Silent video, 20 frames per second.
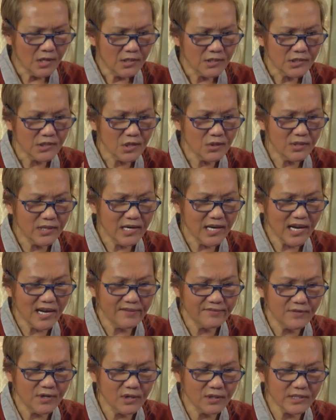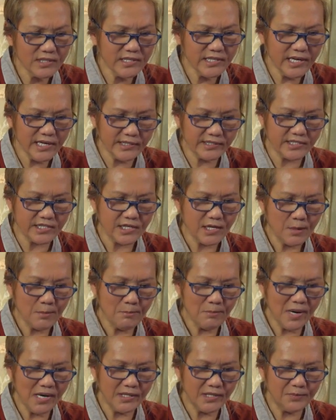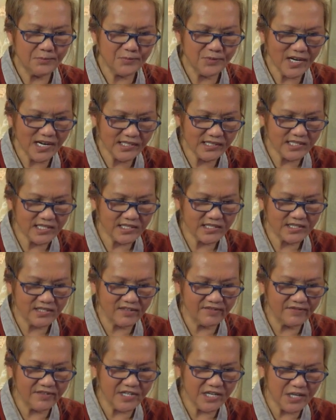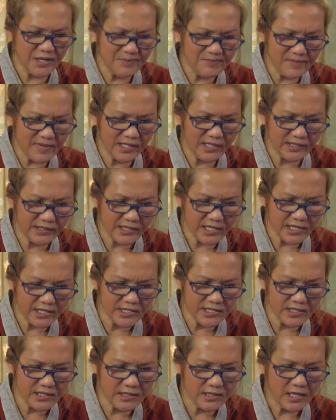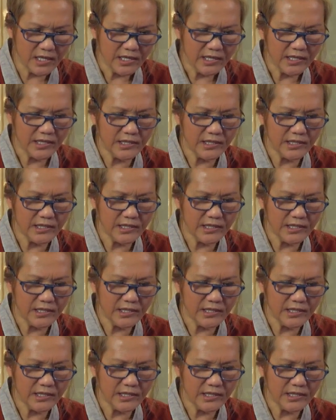So they have not yet, by the practice of deep meditation,